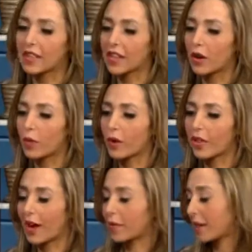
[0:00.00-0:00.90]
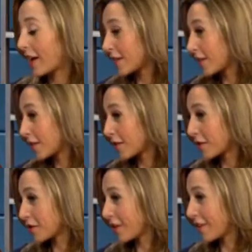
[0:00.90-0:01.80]
they don't want that plastic
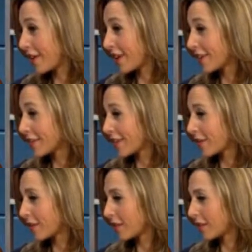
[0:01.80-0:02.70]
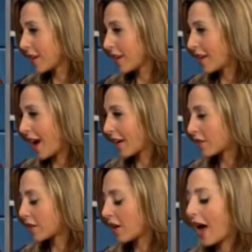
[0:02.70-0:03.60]
surgery face, they don't want to look
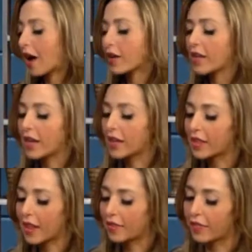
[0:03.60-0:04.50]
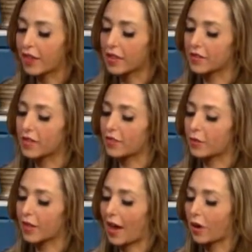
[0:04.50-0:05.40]
unnatural. How can they get that
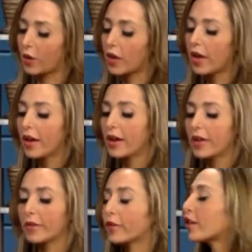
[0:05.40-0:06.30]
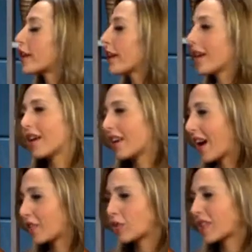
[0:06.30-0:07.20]
facelift without looking
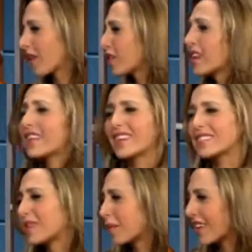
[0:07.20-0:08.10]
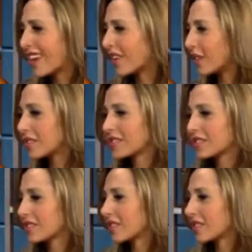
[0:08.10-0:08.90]
unnatural, without looking like somebody else?